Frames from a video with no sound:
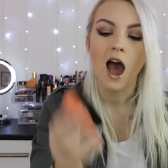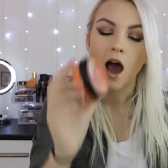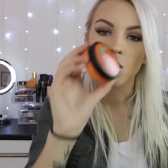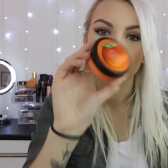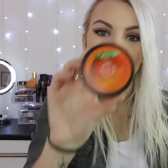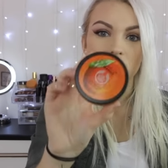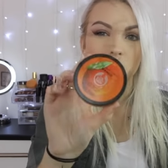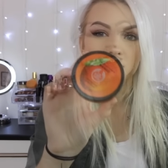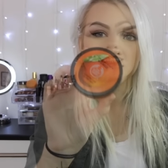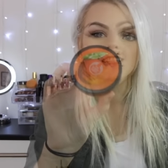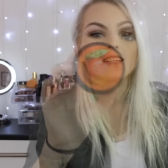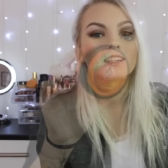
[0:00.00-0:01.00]
Body
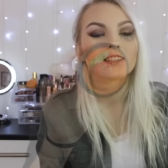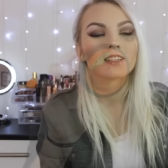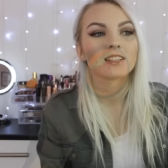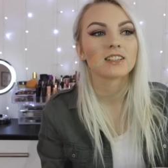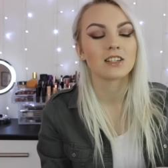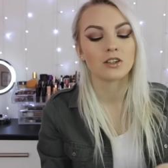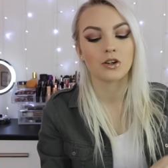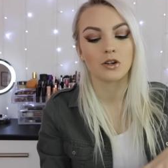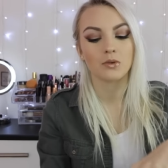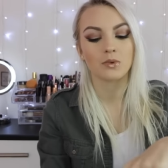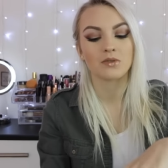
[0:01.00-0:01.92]
butter, so you know,